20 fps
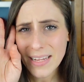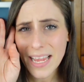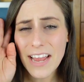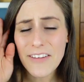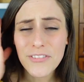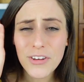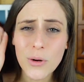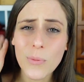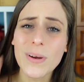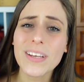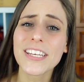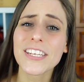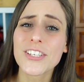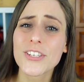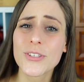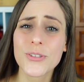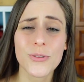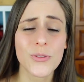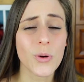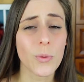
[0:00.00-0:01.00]
if you're willing
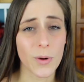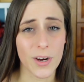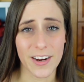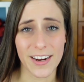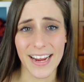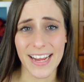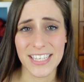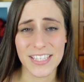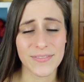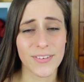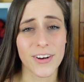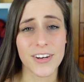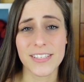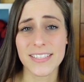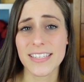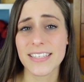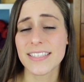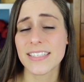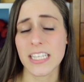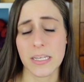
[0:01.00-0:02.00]
to do the work as far as
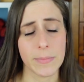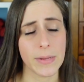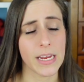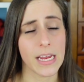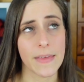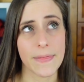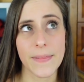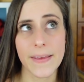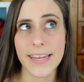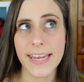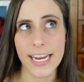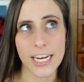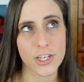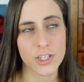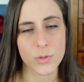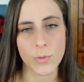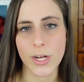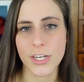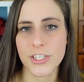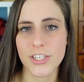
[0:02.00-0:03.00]
the seaming and the gauge
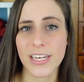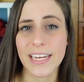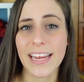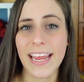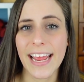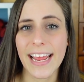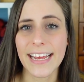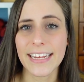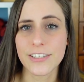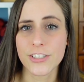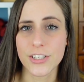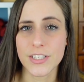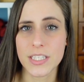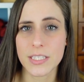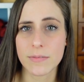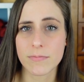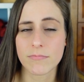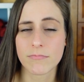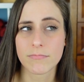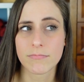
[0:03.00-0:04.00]
swatching and
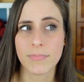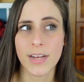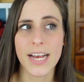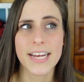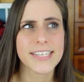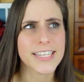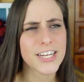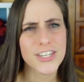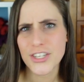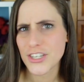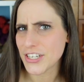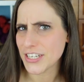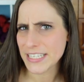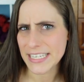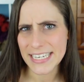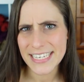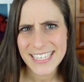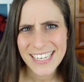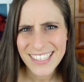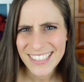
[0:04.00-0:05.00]
just attention to
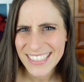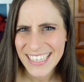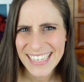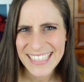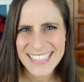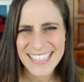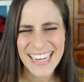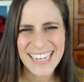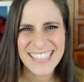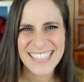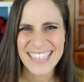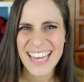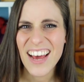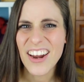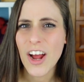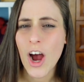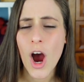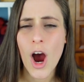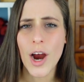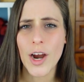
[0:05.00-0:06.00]
detail, it's, it's
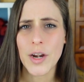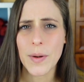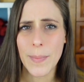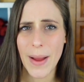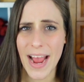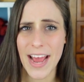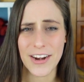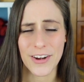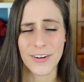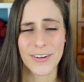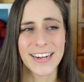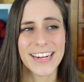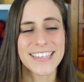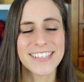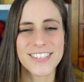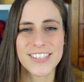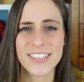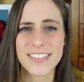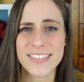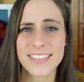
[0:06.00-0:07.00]
not a hard pattern.
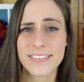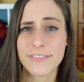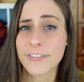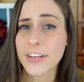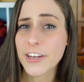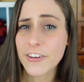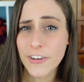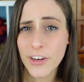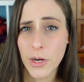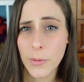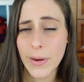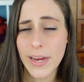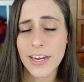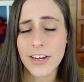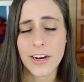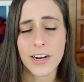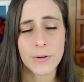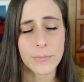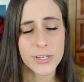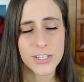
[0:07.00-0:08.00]
It's just fingering weight
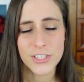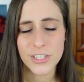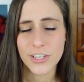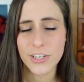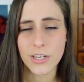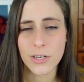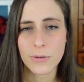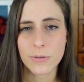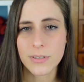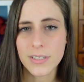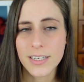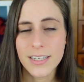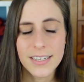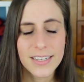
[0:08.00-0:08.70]
yarn, which you know,